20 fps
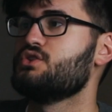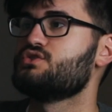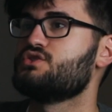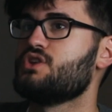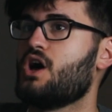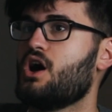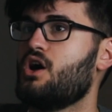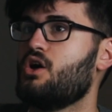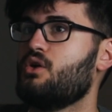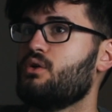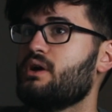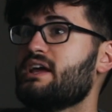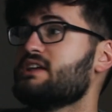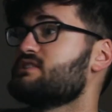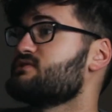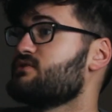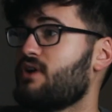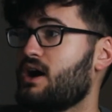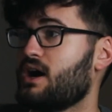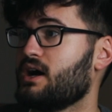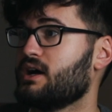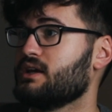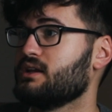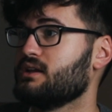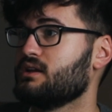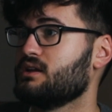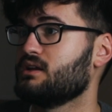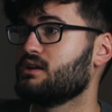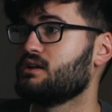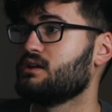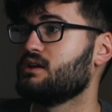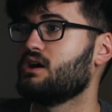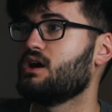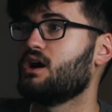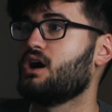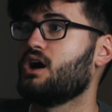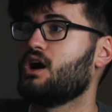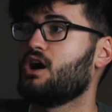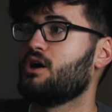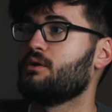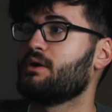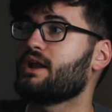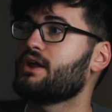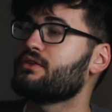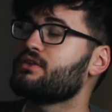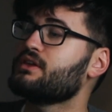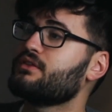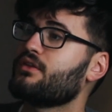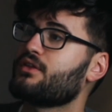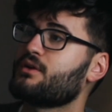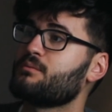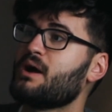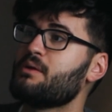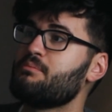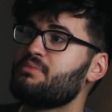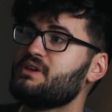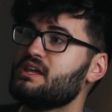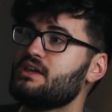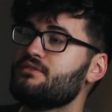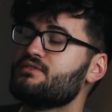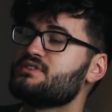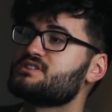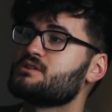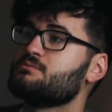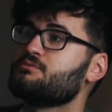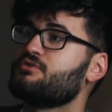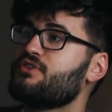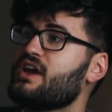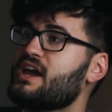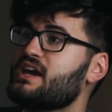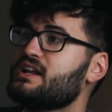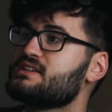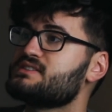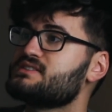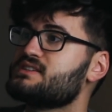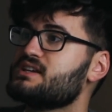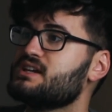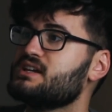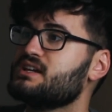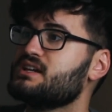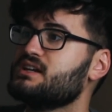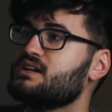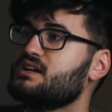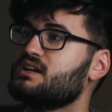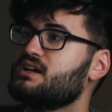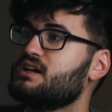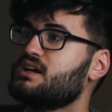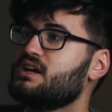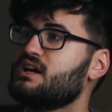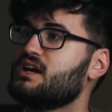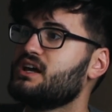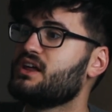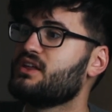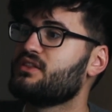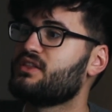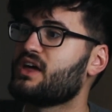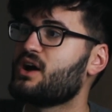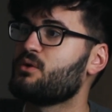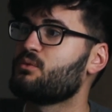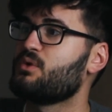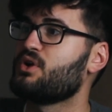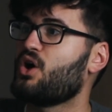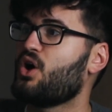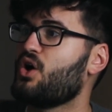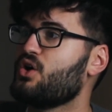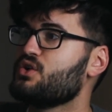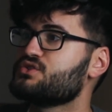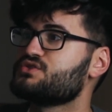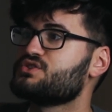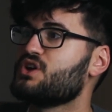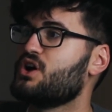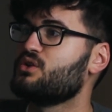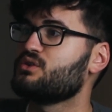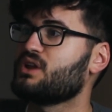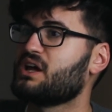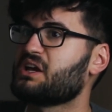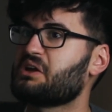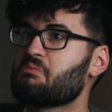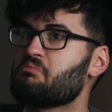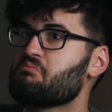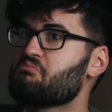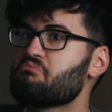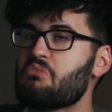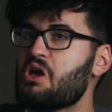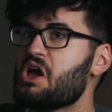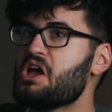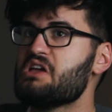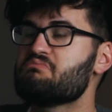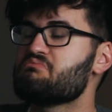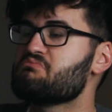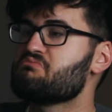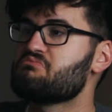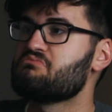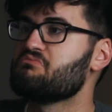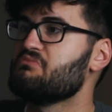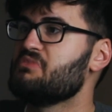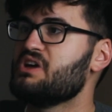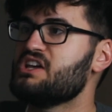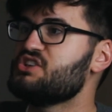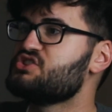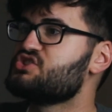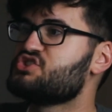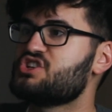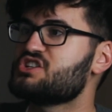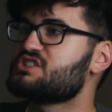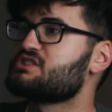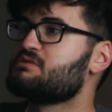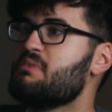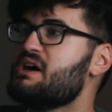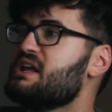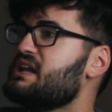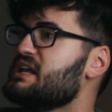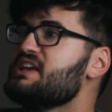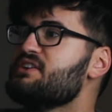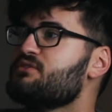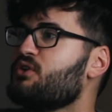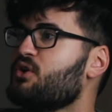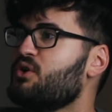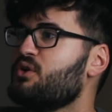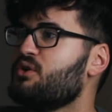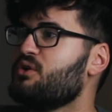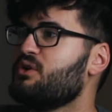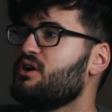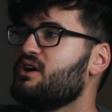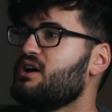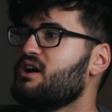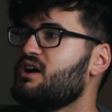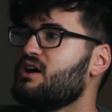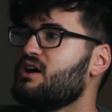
So it's fine. And I think that there might be even some fantasy that would also, it is just medieval,